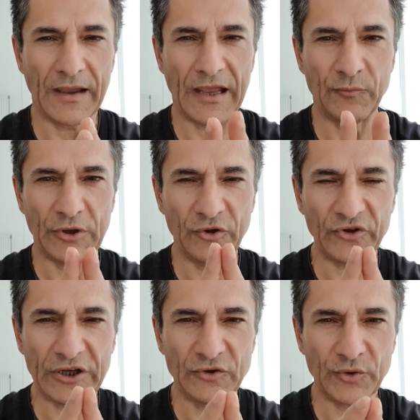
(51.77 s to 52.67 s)
And we
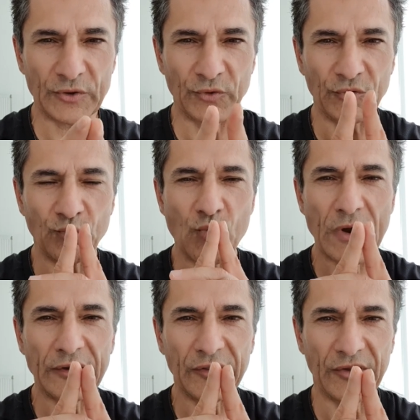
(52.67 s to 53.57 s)
usually do it with
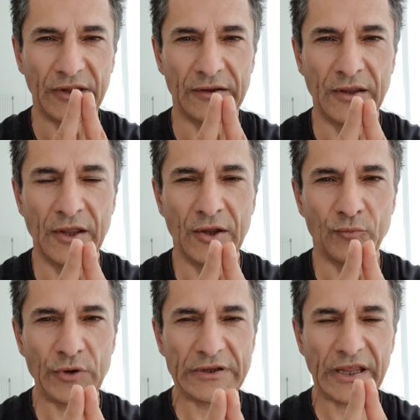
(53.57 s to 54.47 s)
one thing.
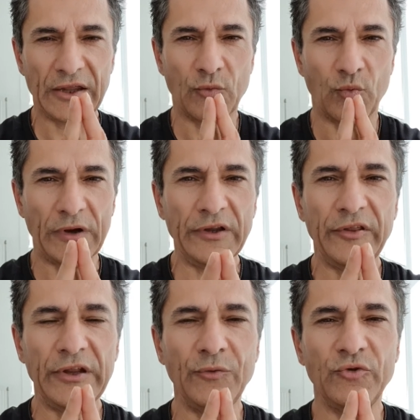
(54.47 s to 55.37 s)
We take one
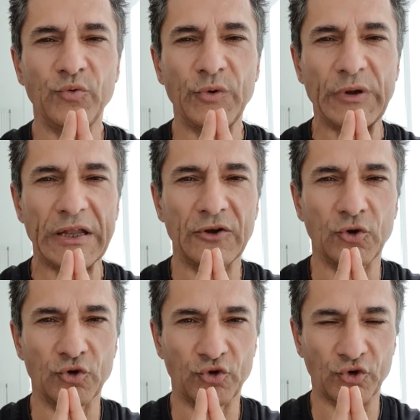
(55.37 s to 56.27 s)
thing which we can
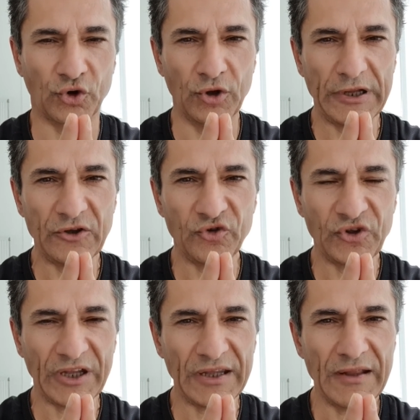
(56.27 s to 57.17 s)
control each
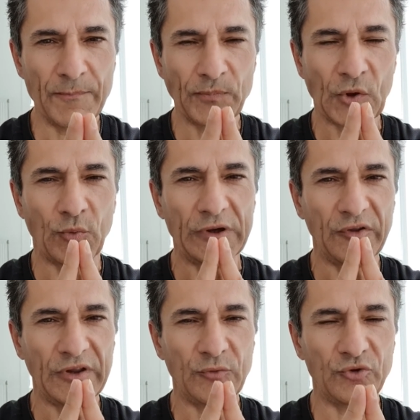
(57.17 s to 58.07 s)
day, one
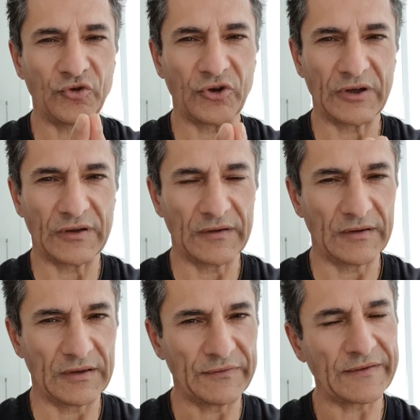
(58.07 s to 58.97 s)
thing which
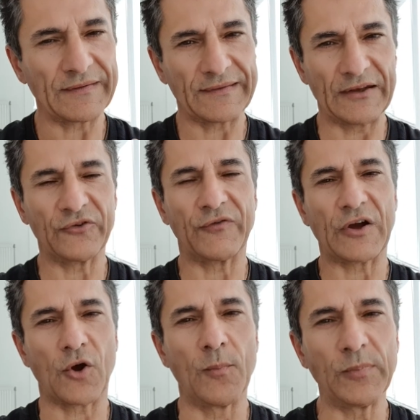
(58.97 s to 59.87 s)
gives us a sense of
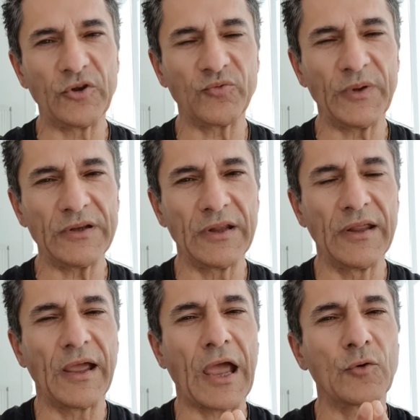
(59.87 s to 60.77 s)
accomplishment,
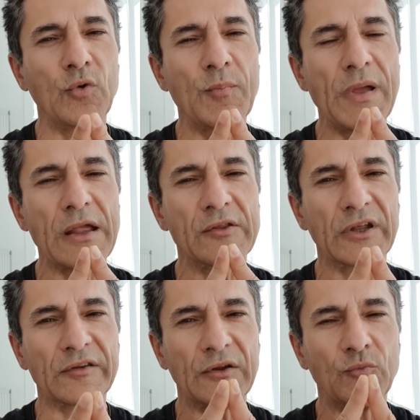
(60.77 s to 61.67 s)
and we make
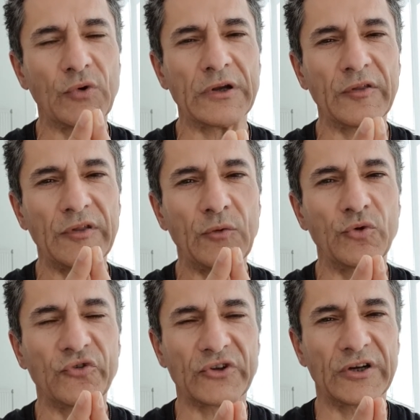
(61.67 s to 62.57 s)
that the one thing
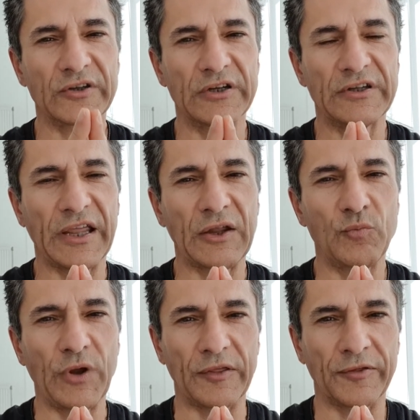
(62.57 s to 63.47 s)
we start the day
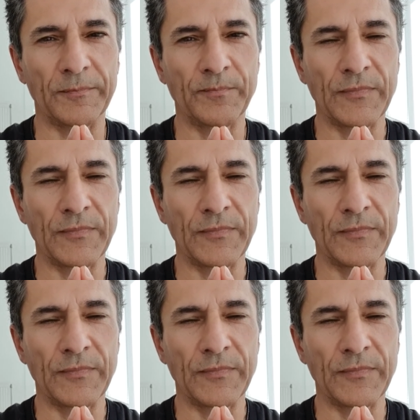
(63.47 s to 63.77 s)
with.